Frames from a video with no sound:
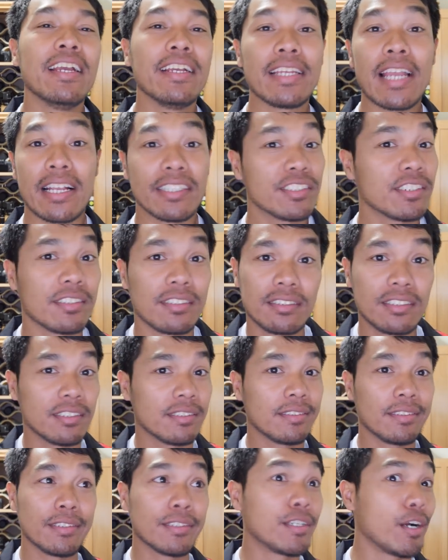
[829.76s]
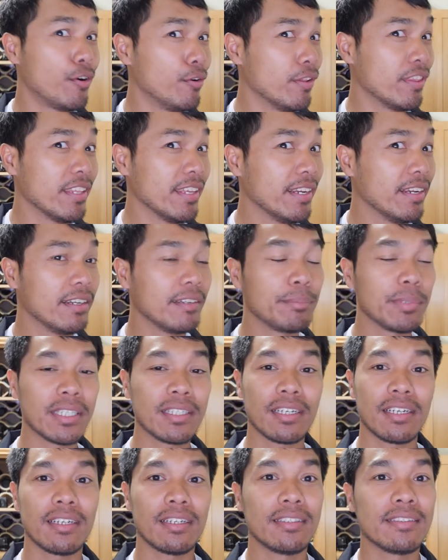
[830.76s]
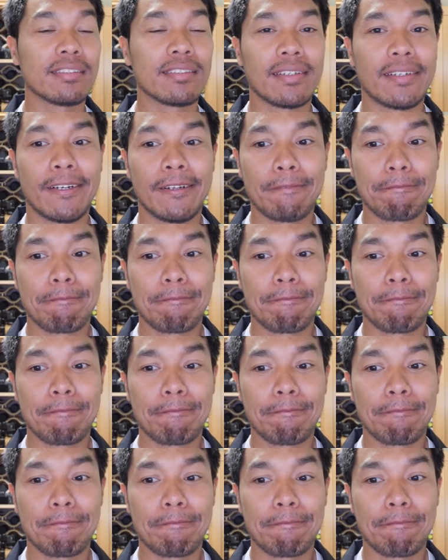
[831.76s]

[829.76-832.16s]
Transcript: Yeah, just go with it, because